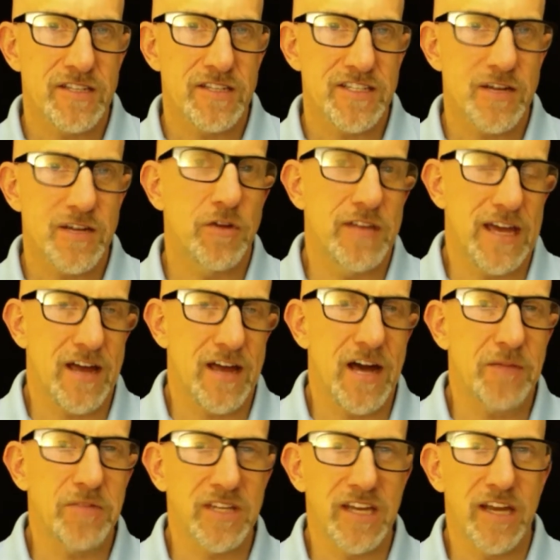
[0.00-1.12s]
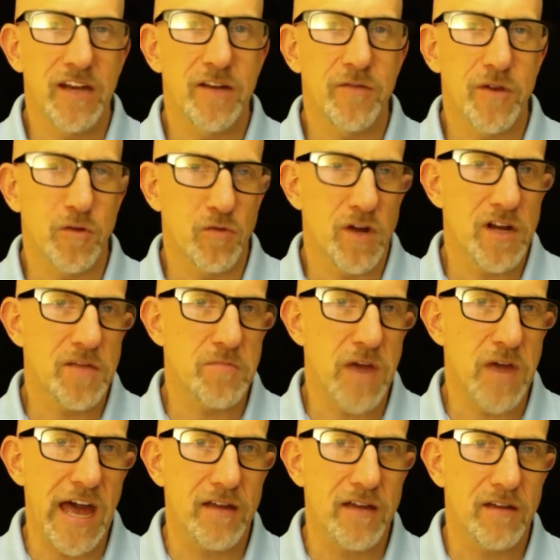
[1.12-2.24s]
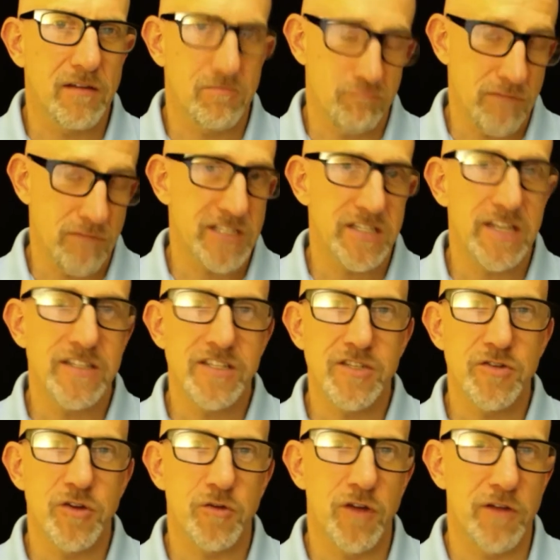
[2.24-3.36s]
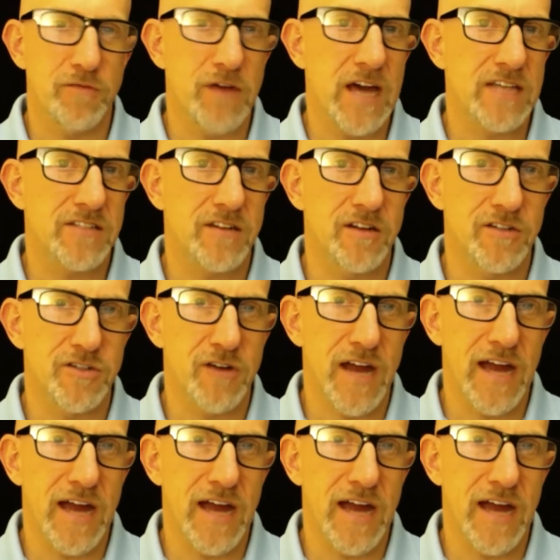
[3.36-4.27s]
That's mm-hmm. not really that complicated. If you're running back, it makes sense that you could run fast on a track.